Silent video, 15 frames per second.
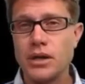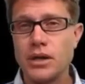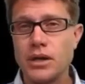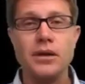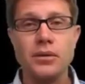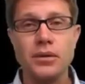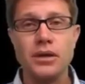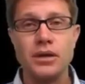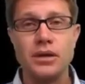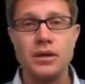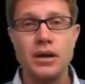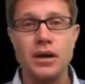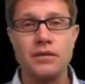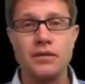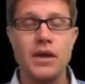period
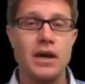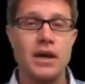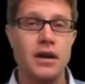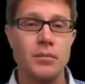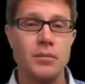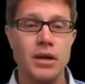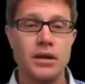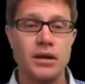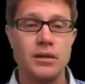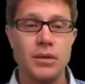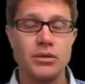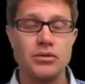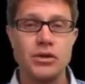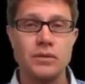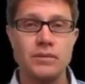of that harmonic
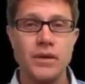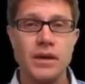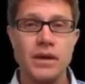motion.